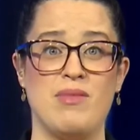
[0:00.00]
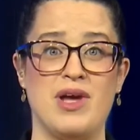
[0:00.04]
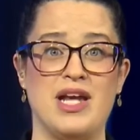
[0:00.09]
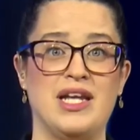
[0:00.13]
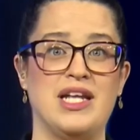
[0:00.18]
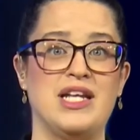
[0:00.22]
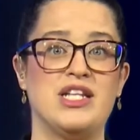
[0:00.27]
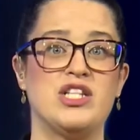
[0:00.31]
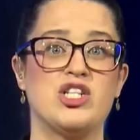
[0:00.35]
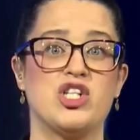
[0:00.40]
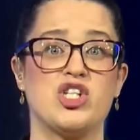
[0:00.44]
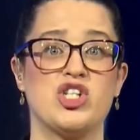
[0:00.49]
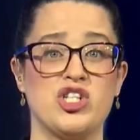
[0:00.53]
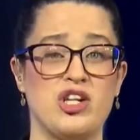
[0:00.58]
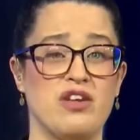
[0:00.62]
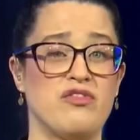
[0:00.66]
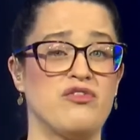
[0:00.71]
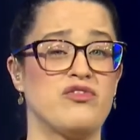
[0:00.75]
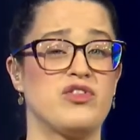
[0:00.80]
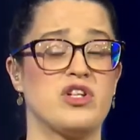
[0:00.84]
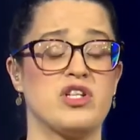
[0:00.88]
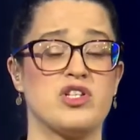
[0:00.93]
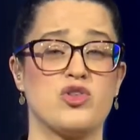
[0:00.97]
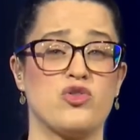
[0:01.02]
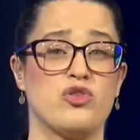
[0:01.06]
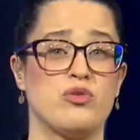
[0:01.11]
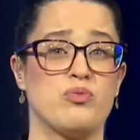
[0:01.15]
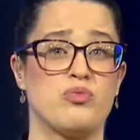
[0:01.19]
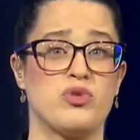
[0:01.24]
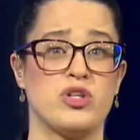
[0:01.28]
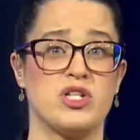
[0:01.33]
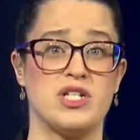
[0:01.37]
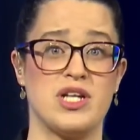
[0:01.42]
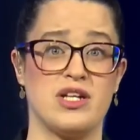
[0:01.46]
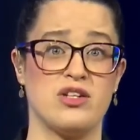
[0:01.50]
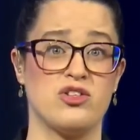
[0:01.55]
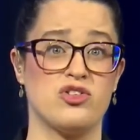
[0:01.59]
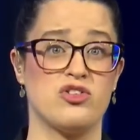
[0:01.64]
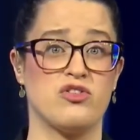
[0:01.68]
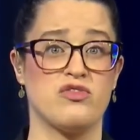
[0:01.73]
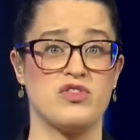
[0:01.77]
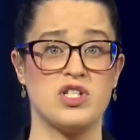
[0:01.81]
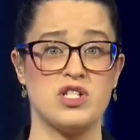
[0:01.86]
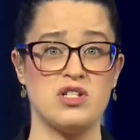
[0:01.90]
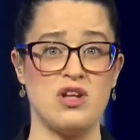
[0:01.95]
may need to shift a certain percentage
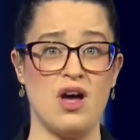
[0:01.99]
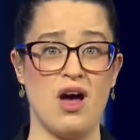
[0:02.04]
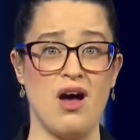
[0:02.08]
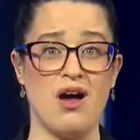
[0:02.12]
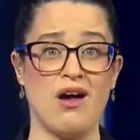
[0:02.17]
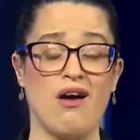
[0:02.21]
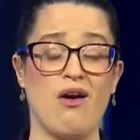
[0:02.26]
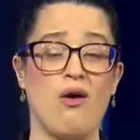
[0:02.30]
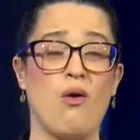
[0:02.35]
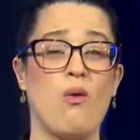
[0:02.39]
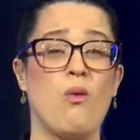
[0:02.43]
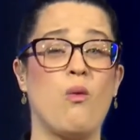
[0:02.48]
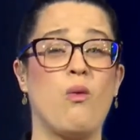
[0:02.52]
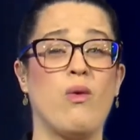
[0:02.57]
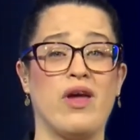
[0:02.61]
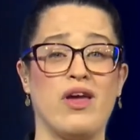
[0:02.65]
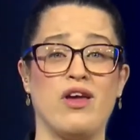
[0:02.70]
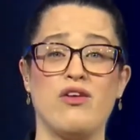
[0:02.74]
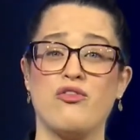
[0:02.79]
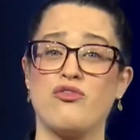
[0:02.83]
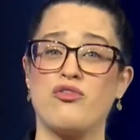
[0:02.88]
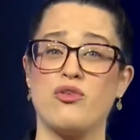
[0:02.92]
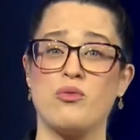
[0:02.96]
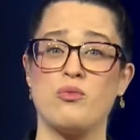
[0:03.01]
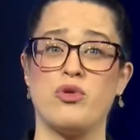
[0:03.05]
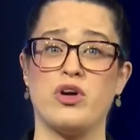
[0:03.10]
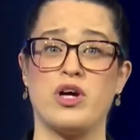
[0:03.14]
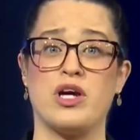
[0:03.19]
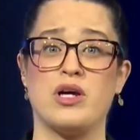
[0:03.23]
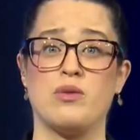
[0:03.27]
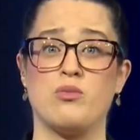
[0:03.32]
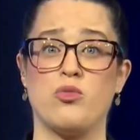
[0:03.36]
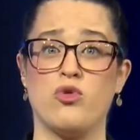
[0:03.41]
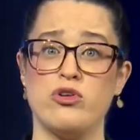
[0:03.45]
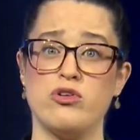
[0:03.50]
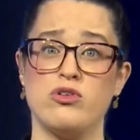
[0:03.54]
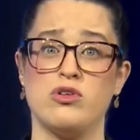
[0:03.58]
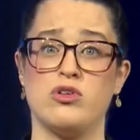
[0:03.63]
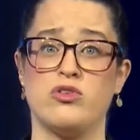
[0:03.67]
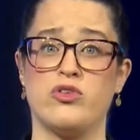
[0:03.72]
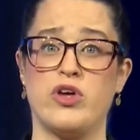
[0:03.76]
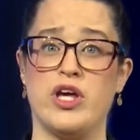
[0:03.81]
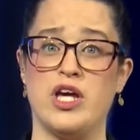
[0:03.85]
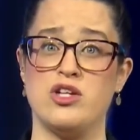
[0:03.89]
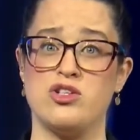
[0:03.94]
of stock away from brick and mortar
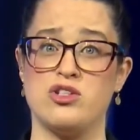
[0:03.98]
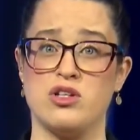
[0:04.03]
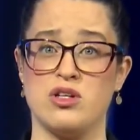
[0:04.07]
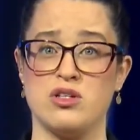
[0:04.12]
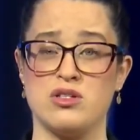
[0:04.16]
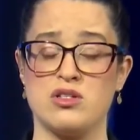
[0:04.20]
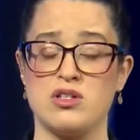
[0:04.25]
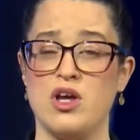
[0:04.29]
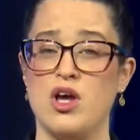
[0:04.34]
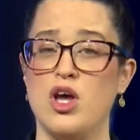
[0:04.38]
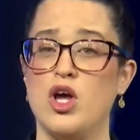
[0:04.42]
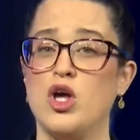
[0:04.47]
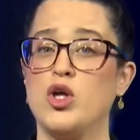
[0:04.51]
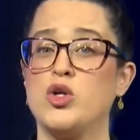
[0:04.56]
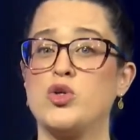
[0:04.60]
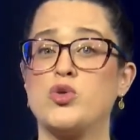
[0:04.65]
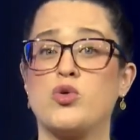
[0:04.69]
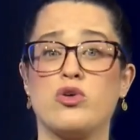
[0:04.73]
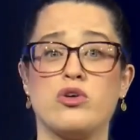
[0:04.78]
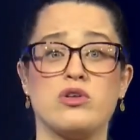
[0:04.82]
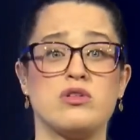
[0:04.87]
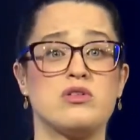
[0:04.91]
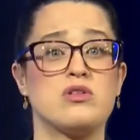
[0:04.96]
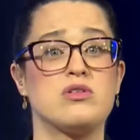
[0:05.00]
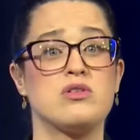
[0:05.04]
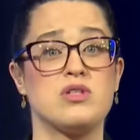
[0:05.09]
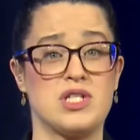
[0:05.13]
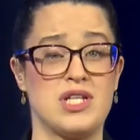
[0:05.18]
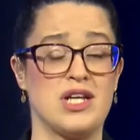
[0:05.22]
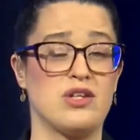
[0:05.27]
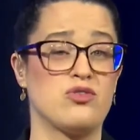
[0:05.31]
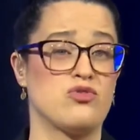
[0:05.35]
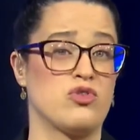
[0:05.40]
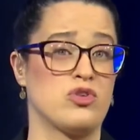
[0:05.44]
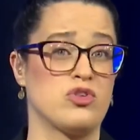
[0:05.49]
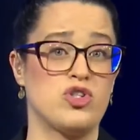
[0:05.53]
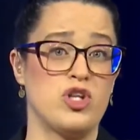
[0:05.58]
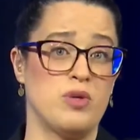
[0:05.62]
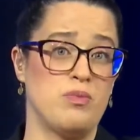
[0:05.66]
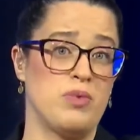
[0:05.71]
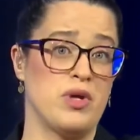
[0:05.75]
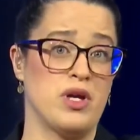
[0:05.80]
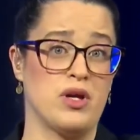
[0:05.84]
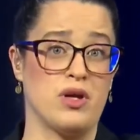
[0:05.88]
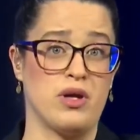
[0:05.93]
locations towards central
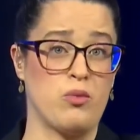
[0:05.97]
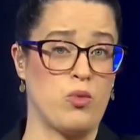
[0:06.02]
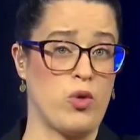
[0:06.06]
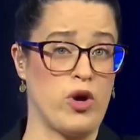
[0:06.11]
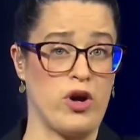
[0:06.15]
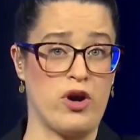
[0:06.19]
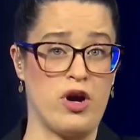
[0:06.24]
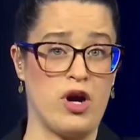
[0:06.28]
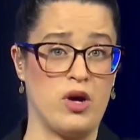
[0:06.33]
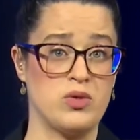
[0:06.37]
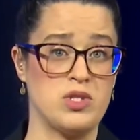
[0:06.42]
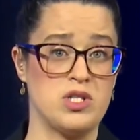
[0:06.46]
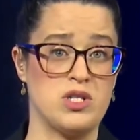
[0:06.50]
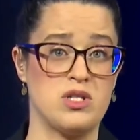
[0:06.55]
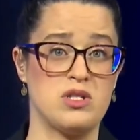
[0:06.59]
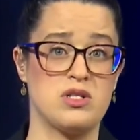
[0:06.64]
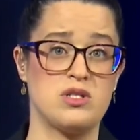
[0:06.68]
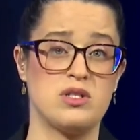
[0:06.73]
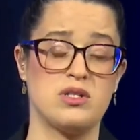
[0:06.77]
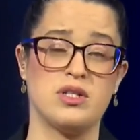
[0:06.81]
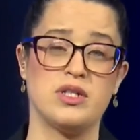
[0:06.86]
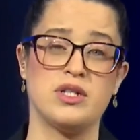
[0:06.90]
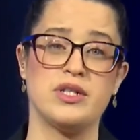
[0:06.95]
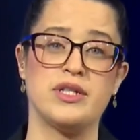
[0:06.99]
shipping warehouses.